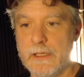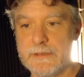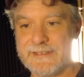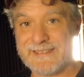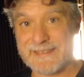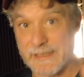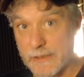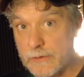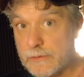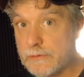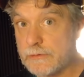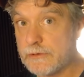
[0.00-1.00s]

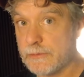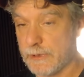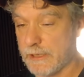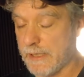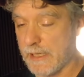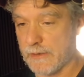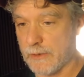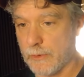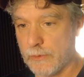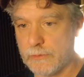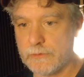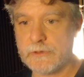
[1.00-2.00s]
Skills, we can add
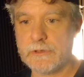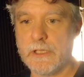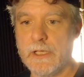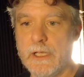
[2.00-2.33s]
those.